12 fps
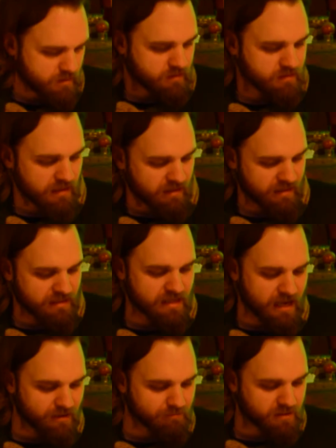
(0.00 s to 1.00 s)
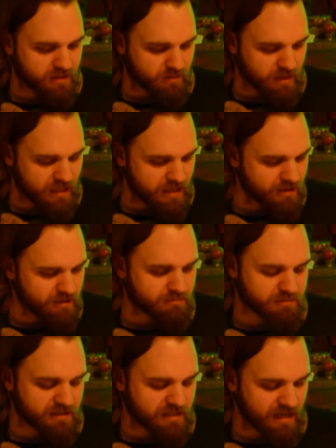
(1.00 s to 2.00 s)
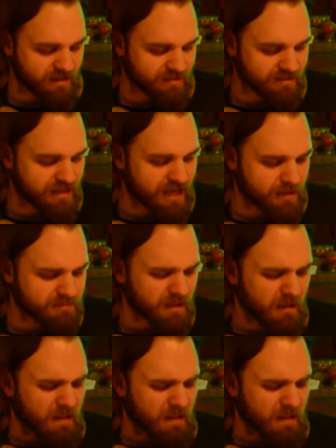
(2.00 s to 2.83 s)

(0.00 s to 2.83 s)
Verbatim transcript: Dudley yelled between huge pretend sobs.